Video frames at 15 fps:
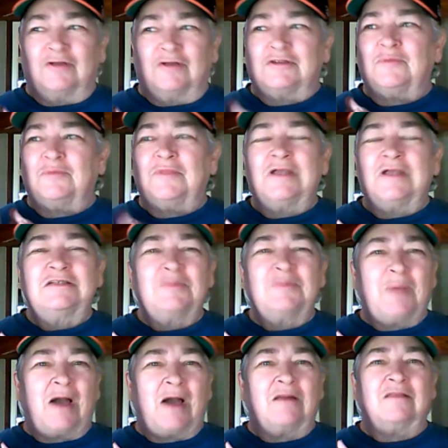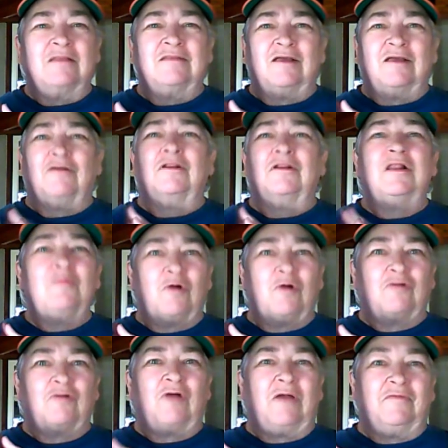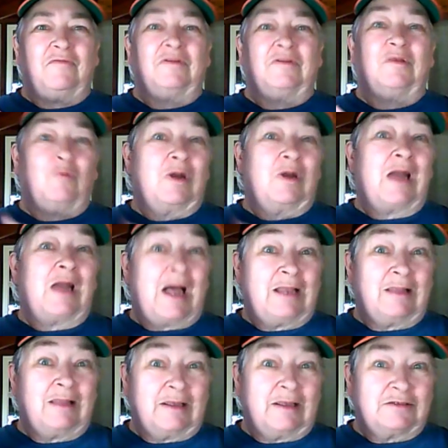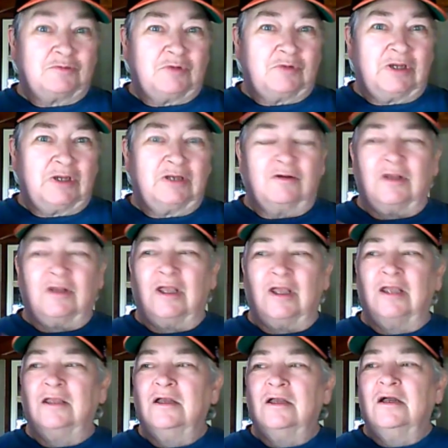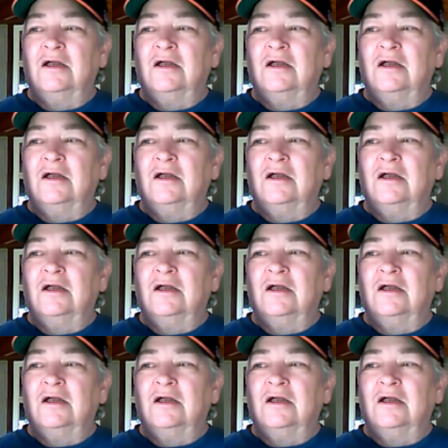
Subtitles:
There are some things about it that are a little more graphic than what I like to read, okay?